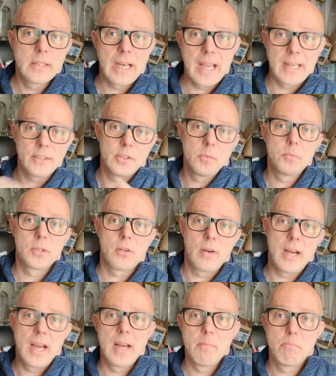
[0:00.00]
like,
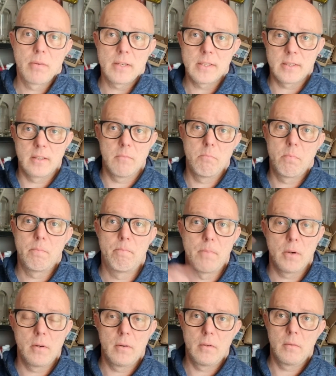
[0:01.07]
subscribe, press the
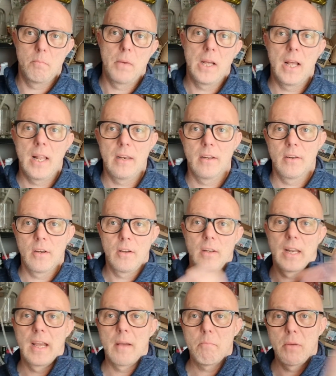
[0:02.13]
bull bell and all
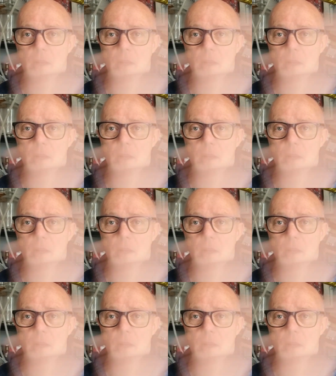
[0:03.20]
that